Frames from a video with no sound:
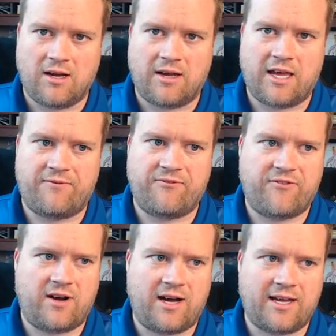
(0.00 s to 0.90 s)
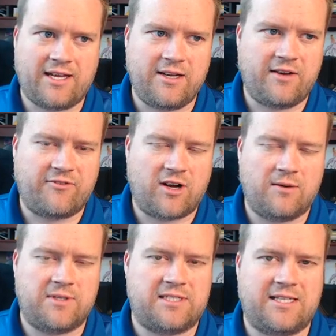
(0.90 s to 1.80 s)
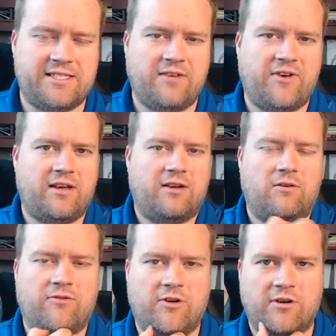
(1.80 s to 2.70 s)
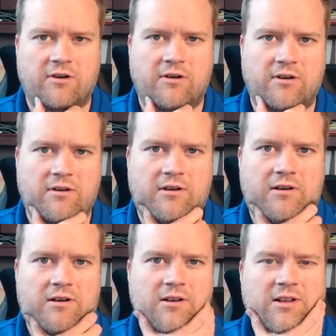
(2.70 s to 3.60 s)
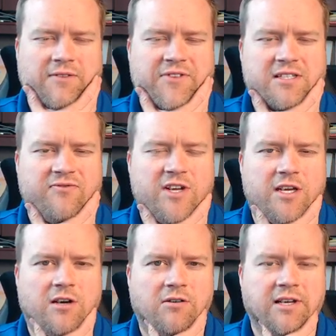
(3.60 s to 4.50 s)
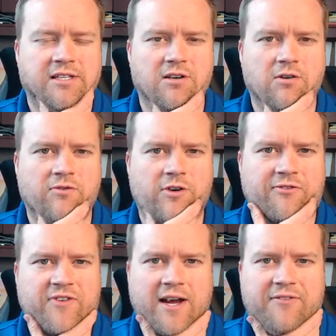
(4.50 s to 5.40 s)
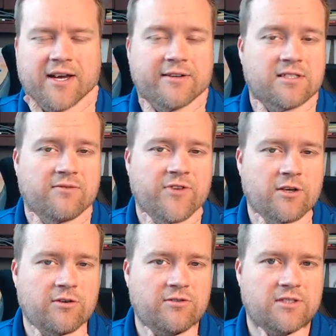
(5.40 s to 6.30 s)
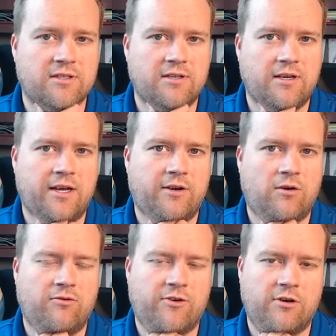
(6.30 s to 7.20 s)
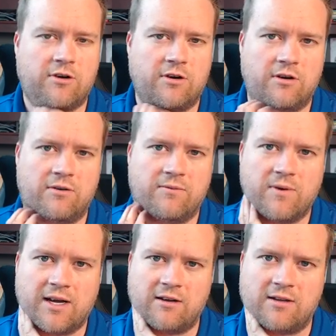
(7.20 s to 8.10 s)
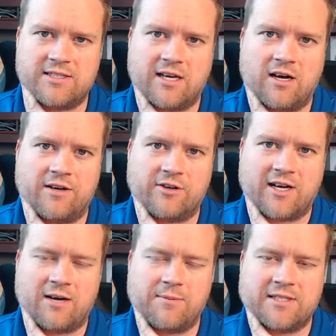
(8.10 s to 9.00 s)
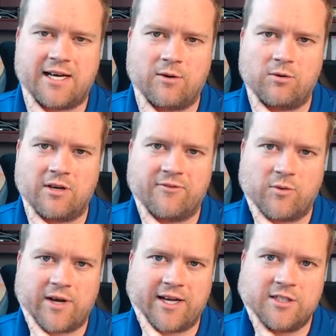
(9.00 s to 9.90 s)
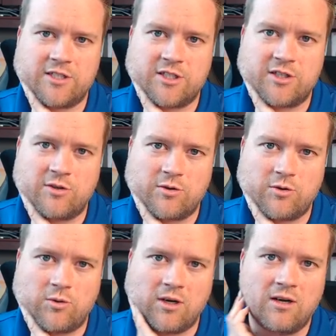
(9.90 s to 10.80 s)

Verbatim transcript: If I get enough comments, let's say if this video gets over 5,000 views and over, I don't know, let's say 100 comments, I will give away 2